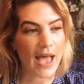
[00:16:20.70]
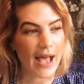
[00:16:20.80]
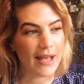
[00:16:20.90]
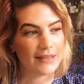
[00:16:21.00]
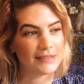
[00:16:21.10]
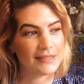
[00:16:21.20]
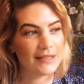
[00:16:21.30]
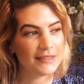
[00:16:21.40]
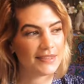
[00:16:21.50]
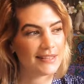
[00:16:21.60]
And
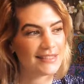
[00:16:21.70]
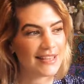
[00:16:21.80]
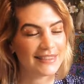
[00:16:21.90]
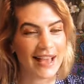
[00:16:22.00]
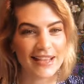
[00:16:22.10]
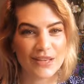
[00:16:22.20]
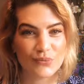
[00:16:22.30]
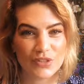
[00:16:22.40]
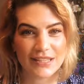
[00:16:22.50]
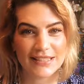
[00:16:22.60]
things like that can
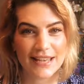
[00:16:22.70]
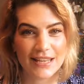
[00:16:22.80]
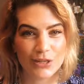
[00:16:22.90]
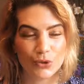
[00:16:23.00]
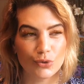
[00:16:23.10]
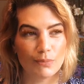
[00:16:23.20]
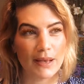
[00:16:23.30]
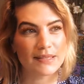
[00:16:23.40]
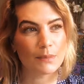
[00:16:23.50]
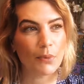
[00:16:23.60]
really take you
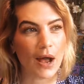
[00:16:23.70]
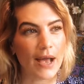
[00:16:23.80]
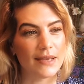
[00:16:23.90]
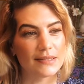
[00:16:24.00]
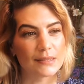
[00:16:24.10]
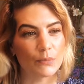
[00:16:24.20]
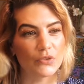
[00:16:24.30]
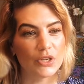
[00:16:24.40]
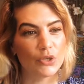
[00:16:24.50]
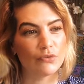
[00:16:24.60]
by surprise,
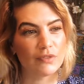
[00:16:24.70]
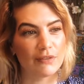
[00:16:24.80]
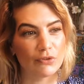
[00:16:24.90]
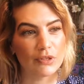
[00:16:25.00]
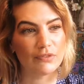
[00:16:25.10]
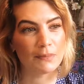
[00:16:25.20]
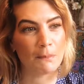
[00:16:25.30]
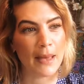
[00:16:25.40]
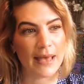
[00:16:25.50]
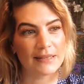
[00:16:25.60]
someone that you've never even
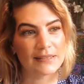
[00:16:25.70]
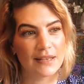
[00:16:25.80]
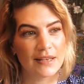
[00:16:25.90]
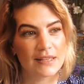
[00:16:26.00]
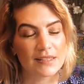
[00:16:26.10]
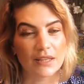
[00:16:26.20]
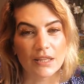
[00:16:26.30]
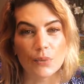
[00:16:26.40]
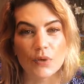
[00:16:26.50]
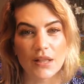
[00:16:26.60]
met,
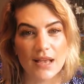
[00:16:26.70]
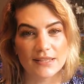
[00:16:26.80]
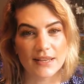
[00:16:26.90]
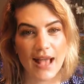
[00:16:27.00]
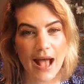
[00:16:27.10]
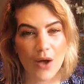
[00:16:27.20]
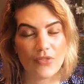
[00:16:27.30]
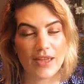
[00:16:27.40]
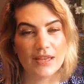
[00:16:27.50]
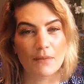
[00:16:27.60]
suddenly realizing how
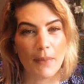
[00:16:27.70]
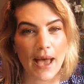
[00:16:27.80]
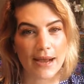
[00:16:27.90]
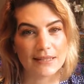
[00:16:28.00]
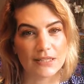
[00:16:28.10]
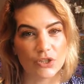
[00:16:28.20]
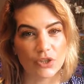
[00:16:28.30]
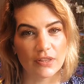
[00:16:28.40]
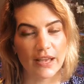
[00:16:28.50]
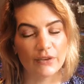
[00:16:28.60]
they impacted
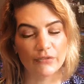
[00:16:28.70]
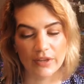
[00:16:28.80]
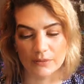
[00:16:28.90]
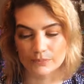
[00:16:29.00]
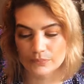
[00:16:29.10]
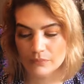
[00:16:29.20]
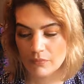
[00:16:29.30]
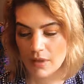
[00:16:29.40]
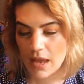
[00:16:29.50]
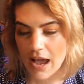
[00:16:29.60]
your life. And
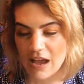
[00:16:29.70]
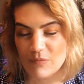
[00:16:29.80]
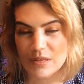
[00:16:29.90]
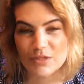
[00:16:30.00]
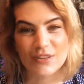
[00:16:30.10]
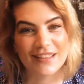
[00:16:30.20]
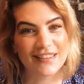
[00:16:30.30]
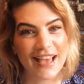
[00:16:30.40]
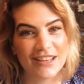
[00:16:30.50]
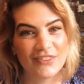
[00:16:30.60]
I've been doing a
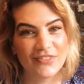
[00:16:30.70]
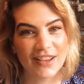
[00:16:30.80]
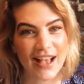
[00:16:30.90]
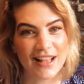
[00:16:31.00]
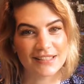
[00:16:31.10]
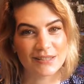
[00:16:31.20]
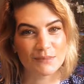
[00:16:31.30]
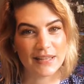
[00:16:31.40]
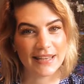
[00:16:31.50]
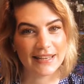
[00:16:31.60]
lot of
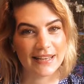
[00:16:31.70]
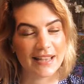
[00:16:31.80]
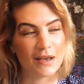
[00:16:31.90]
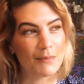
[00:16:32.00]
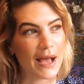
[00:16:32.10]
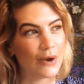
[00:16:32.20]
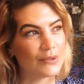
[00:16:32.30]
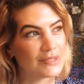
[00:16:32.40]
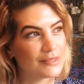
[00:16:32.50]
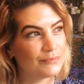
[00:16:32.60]
contemplating
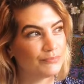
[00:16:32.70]
about